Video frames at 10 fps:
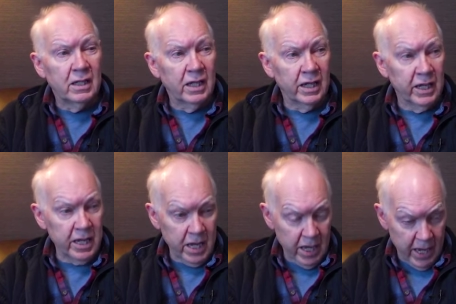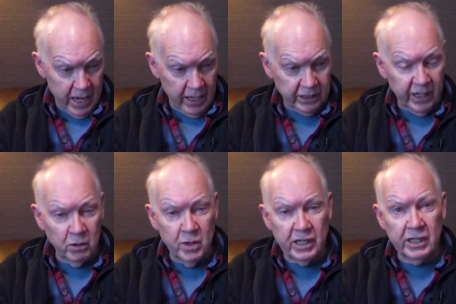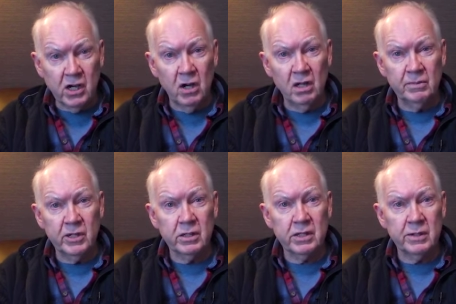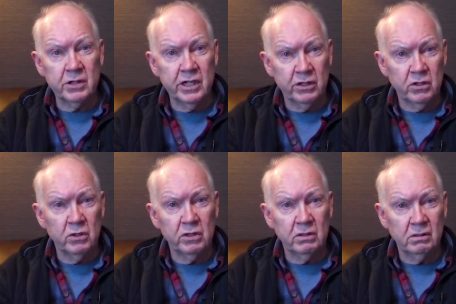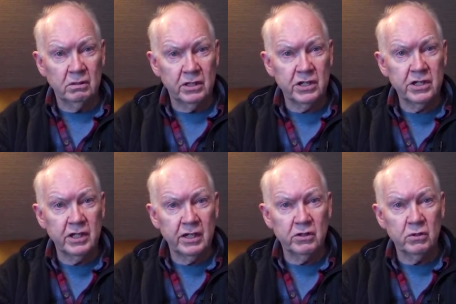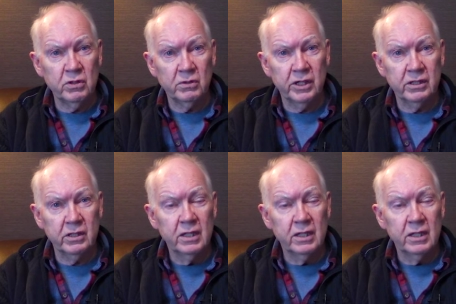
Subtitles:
And I actually had a weekly column there because I was an assistant editorial writer.